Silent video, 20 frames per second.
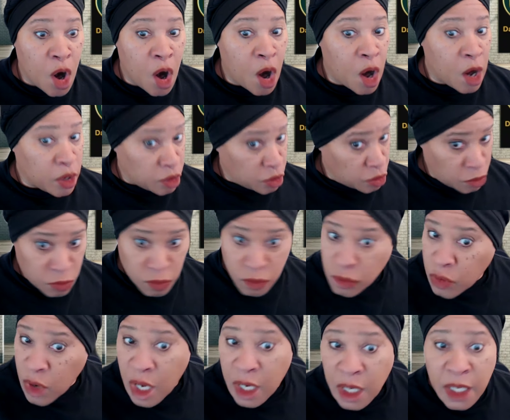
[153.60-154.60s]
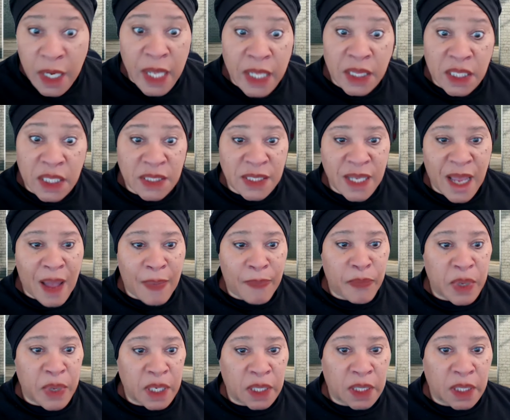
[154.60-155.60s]
Are you going to let this
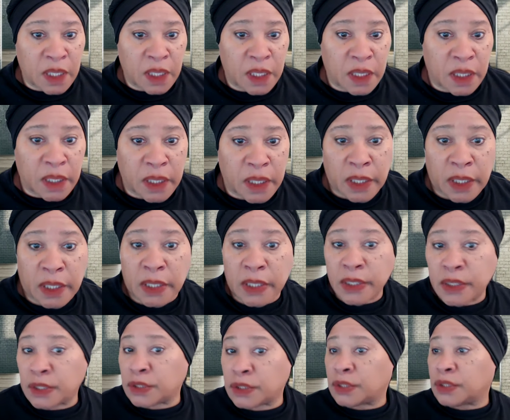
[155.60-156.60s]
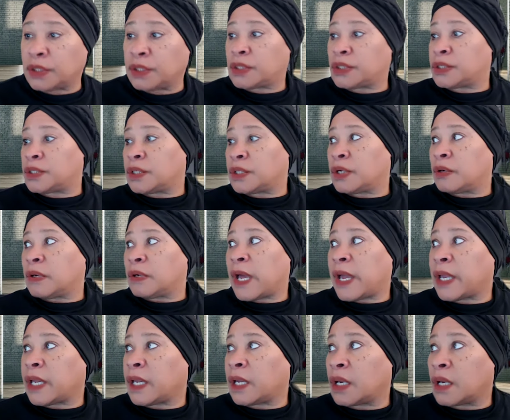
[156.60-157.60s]
happen? And he just looks at her
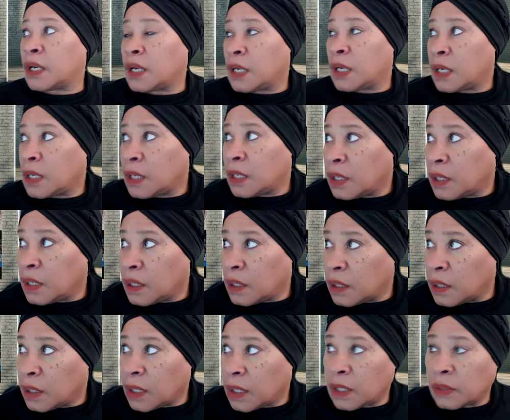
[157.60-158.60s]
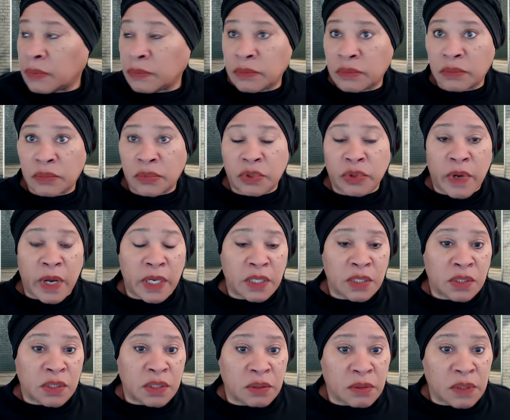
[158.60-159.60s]
like, I'm trying to
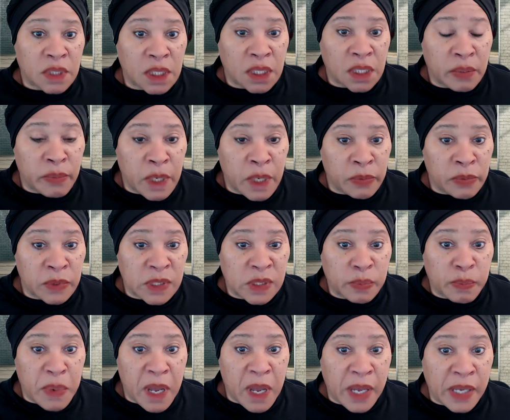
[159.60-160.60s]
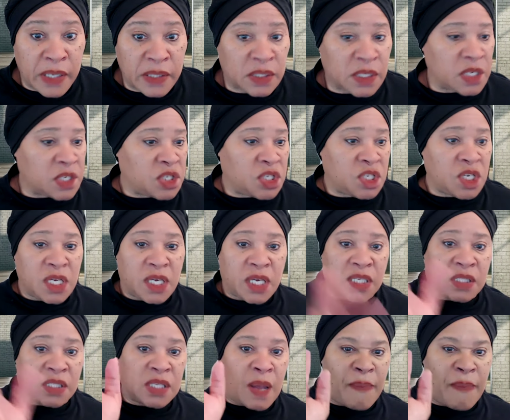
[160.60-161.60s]
still think of my response. She
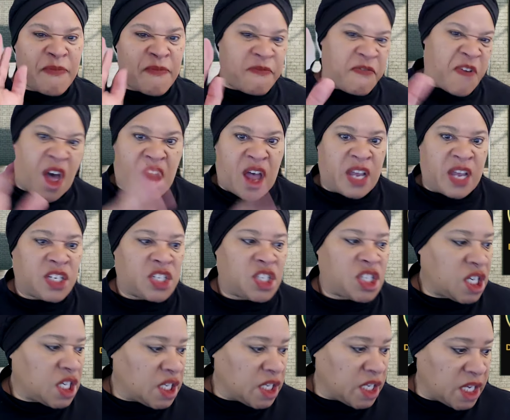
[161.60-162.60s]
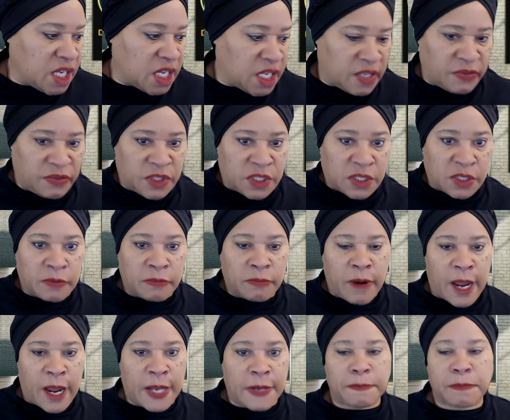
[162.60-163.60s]
gets up, fine. She leaves,
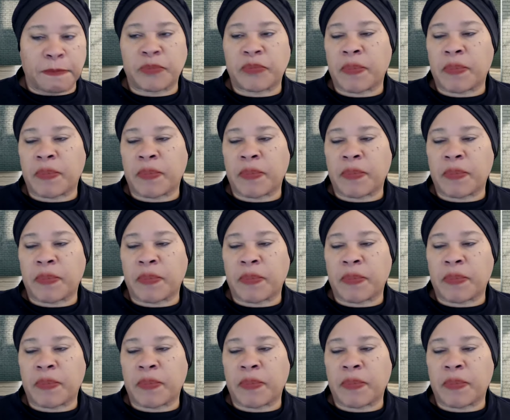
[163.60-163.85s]
right?